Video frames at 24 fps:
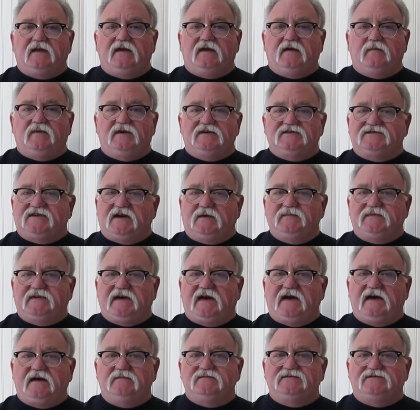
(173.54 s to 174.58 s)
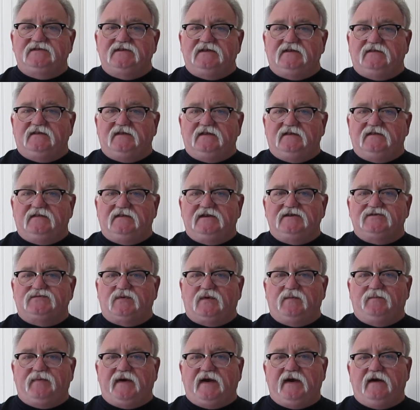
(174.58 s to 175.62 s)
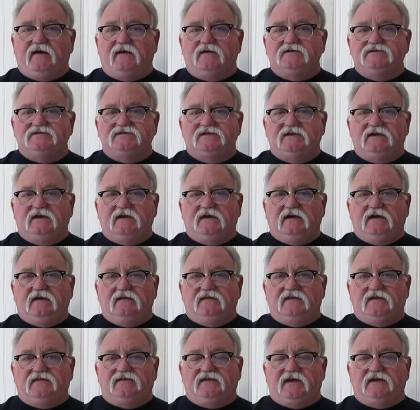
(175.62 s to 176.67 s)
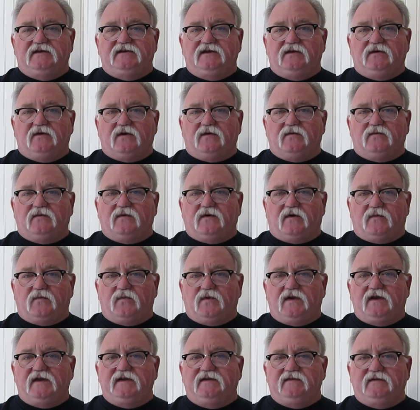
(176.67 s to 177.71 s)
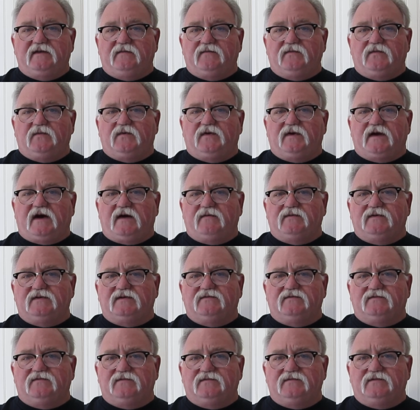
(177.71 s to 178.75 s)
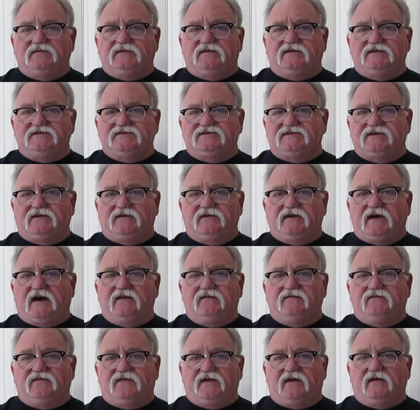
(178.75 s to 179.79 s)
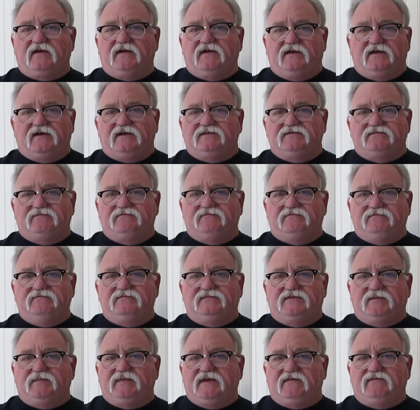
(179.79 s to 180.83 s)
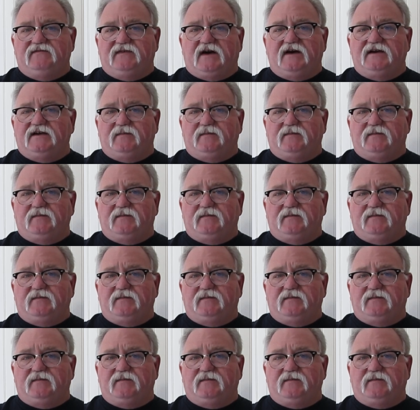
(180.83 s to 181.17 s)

but sometimes these repairs that they do are really what I would consider not very good to be done to